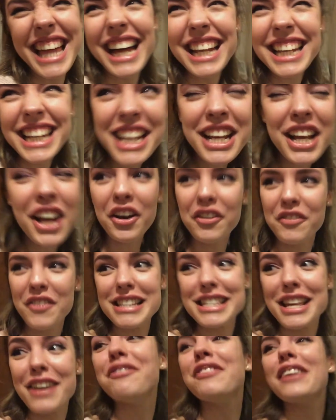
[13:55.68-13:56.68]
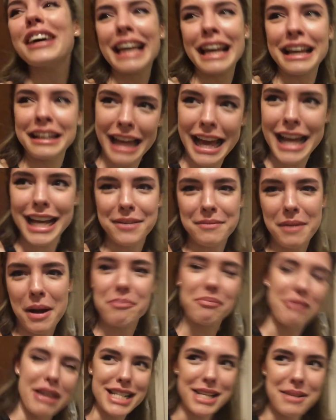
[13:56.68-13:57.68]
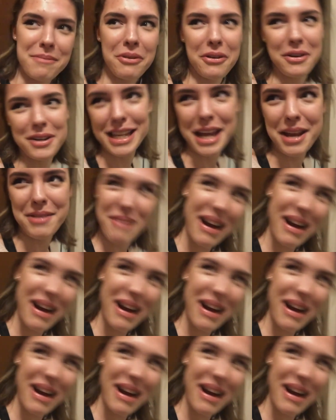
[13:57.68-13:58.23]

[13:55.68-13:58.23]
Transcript: that, but that fucking link of my Pret-a-Porter